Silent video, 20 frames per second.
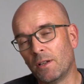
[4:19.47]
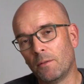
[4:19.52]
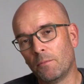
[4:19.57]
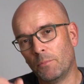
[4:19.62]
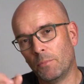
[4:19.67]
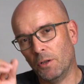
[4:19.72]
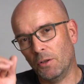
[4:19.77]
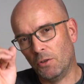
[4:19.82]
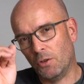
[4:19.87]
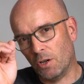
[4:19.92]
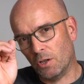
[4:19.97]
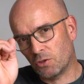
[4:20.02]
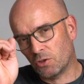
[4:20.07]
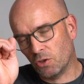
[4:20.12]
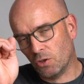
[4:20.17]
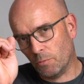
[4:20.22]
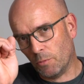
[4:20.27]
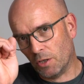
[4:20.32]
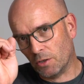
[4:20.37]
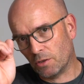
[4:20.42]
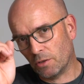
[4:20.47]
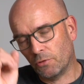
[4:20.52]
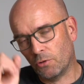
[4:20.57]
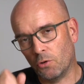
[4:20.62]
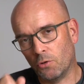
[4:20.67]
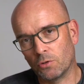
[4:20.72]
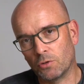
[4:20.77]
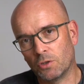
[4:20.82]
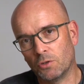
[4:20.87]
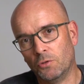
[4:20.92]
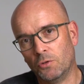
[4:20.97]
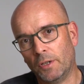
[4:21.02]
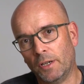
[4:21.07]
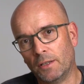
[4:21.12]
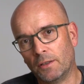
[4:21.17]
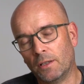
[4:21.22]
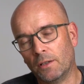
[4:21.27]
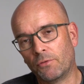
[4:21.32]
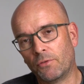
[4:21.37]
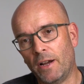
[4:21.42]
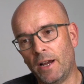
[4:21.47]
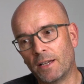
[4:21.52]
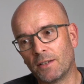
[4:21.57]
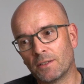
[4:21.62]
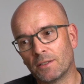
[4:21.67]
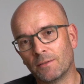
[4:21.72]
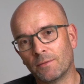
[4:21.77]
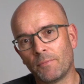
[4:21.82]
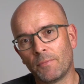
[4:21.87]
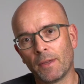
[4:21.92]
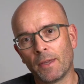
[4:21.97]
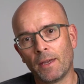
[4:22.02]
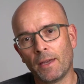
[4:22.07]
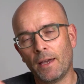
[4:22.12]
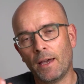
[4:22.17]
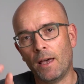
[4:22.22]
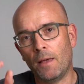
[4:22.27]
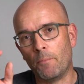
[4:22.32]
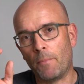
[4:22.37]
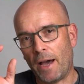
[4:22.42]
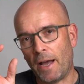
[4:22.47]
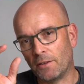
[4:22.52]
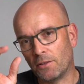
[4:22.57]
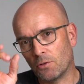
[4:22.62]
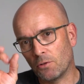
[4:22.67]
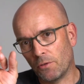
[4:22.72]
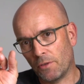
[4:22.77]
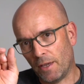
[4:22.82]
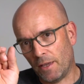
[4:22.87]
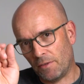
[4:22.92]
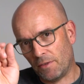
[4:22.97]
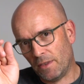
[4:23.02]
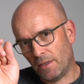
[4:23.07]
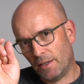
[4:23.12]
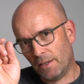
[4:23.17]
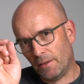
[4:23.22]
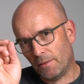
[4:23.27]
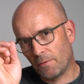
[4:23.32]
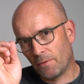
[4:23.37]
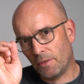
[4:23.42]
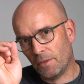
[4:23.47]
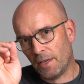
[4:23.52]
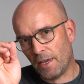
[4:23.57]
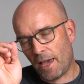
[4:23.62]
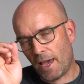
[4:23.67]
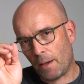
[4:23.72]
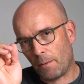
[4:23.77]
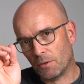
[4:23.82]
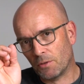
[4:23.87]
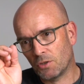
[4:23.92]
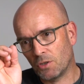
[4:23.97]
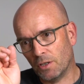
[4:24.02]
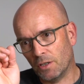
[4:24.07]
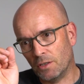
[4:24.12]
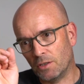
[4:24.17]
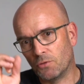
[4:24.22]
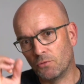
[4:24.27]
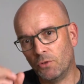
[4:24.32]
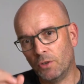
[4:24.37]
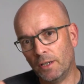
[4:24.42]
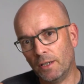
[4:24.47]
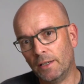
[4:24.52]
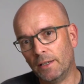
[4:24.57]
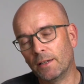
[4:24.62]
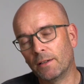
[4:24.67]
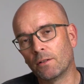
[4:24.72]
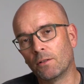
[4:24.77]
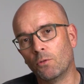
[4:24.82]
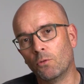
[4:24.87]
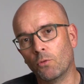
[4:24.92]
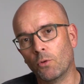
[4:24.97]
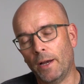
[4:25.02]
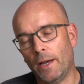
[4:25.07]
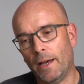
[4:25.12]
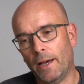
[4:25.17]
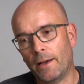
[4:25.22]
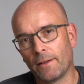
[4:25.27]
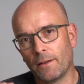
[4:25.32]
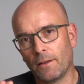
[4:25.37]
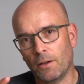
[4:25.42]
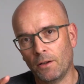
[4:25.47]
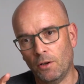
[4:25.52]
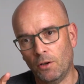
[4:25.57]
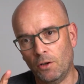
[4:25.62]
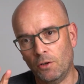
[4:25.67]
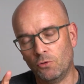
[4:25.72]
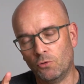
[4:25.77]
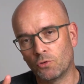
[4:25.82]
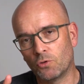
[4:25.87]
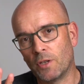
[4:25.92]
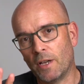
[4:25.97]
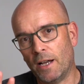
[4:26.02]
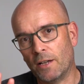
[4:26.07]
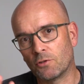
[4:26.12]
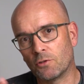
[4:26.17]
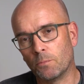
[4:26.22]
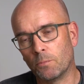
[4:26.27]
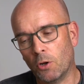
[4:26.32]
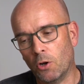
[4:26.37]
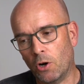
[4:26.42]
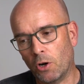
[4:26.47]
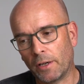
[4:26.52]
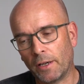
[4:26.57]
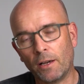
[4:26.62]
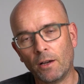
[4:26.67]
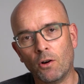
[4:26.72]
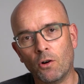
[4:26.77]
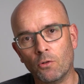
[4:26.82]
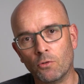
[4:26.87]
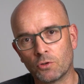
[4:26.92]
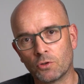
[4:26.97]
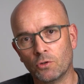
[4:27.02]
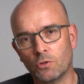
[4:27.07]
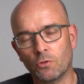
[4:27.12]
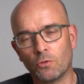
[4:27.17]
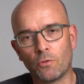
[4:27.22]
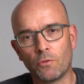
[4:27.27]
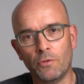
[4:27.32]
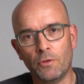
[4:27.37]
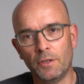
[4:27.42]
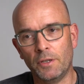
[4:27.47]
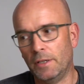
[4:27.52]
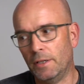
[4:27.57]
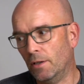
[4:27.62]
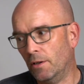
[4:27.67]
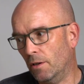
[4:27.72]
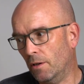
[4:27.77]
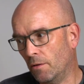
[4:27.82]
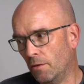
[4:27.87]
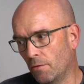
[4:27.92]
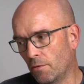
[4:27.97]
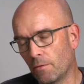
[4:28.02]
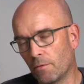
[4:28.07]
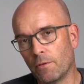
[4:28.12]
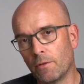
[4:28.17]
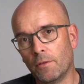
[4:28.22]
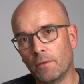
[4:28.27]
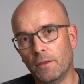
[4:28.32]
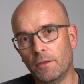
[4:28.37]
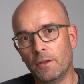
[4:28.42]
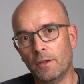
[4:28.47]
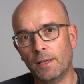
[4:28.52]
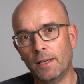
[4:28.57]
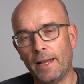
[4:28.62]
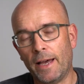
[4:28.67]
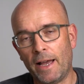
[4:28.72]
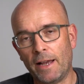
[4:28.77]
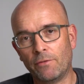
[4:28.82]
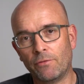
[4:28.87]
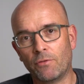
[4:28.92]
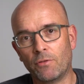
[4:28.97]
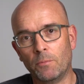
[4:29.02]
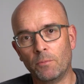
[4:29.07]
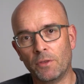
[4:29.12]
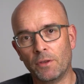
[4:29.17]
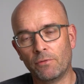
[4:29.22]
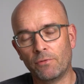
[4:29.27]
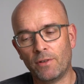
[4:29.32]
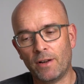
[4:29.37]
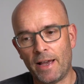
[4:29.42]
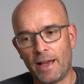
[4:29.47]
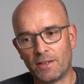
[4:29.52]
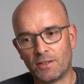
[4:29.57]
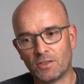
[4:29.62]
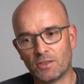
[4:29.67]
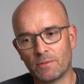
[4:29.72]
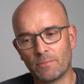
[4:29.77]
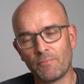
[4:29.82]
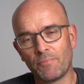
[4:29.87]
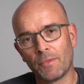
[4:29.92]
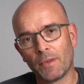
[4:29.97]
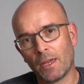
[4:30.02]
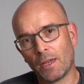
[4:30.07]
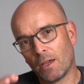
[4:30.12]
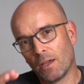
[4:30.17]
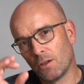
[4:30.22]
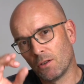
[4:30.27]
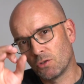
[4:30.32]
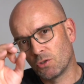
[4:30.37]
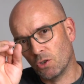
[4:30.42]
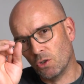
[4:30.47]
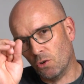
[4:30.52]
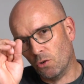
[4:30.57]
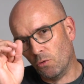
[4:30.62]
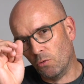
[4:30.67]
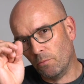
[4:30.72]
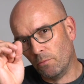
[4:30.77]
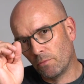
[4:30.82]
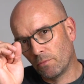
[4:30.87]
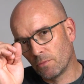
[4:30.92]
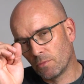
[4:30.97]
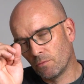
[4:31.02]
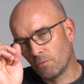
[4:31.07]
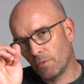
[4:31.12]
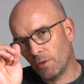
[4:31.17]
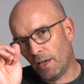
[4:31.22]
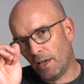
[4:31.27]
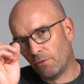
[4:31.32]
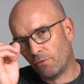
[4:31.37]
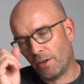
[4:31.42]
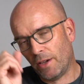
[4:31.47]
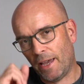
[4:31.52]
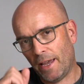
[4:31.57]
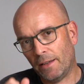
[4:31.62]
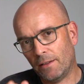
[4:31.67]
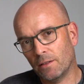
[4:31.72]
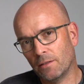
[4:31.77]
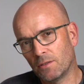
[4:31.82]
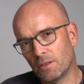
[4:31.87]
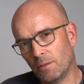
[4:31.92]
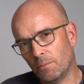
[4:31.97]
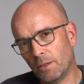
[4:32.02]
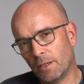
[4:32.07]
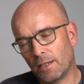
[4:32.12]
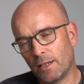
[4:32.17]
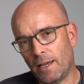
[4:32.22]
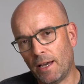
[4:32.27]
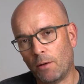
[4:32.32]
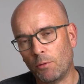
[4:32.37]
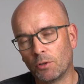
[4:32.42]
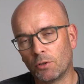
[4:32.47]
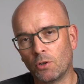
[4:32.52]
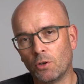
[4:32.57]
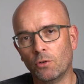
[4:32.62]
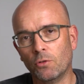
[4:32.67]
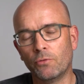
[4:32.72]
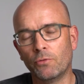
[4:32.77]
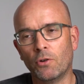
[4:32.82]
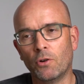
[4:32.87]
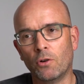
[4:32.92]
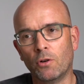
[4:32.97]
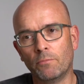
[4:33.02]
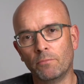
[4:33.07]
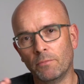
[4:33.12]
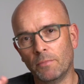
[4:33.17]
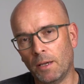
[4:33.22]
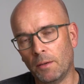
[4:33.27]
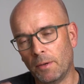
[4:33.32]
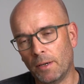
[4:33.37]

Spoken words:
but not so much, of course, so you get diffraction. And mind you that the aperture is really where you start to blocking also the light from the flash. So f8 typically I would go for, maybe a